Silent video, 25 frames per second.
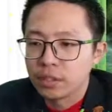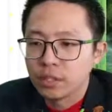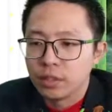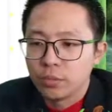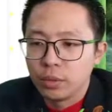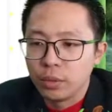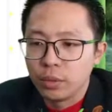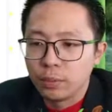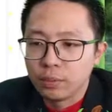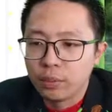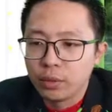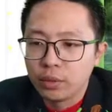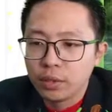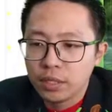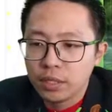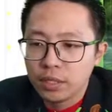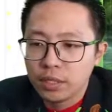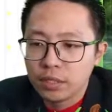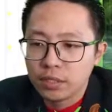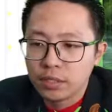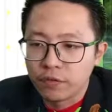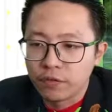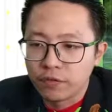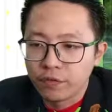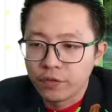We put
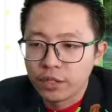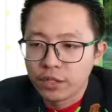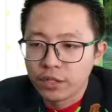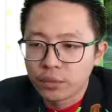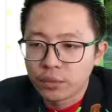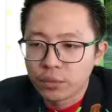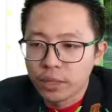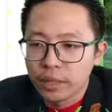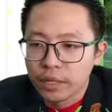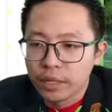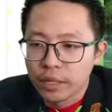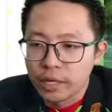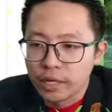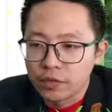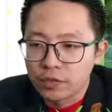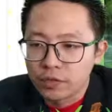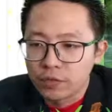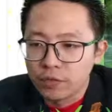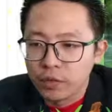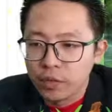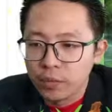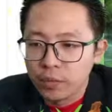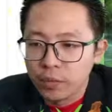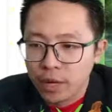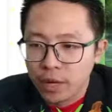the first one as
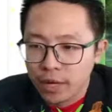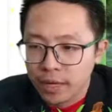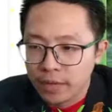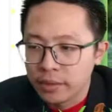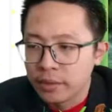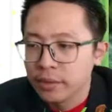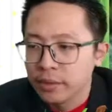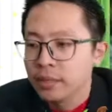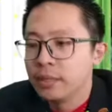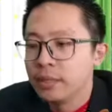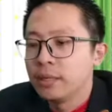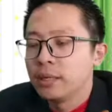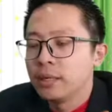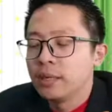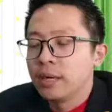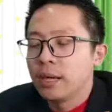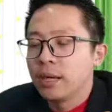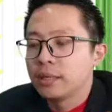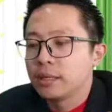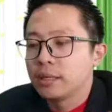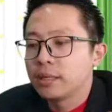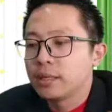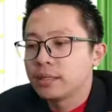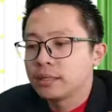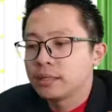V1, and
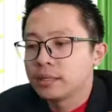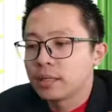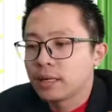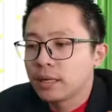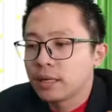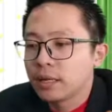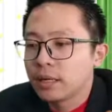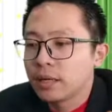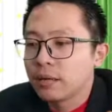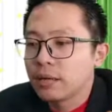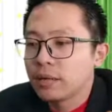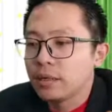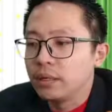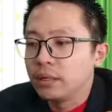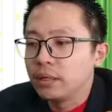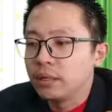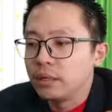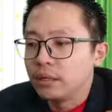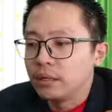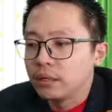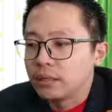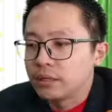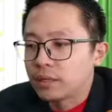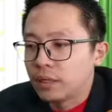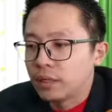then the second
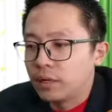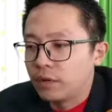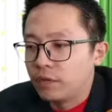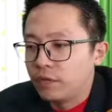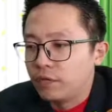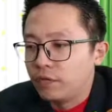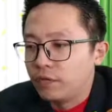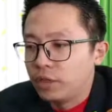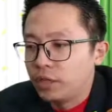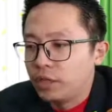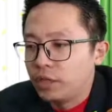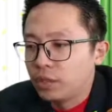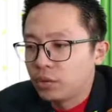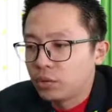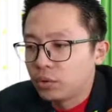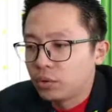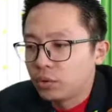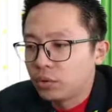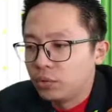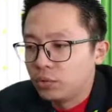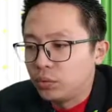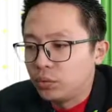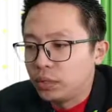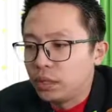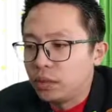is
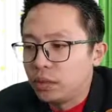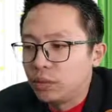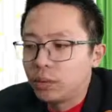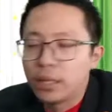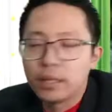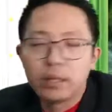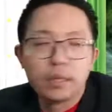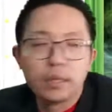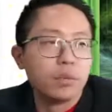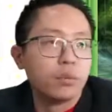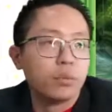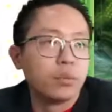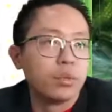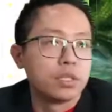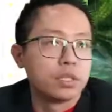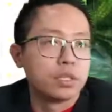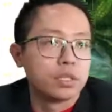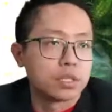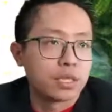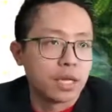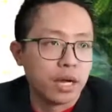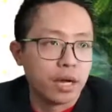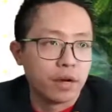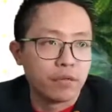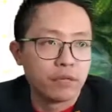V2. The one which is
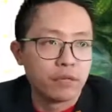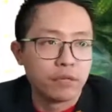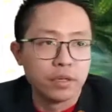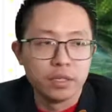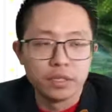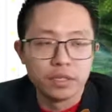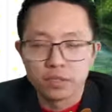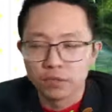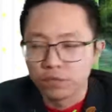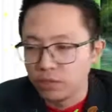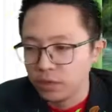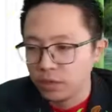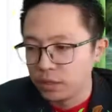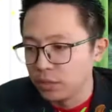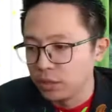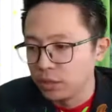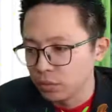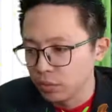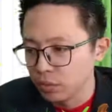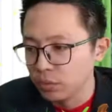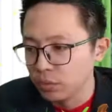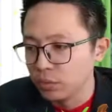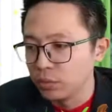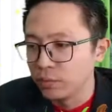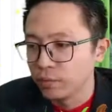half is
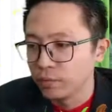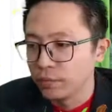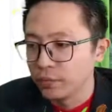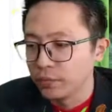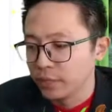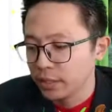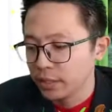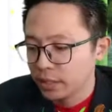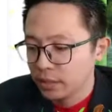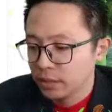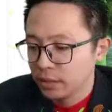V2. Yeah,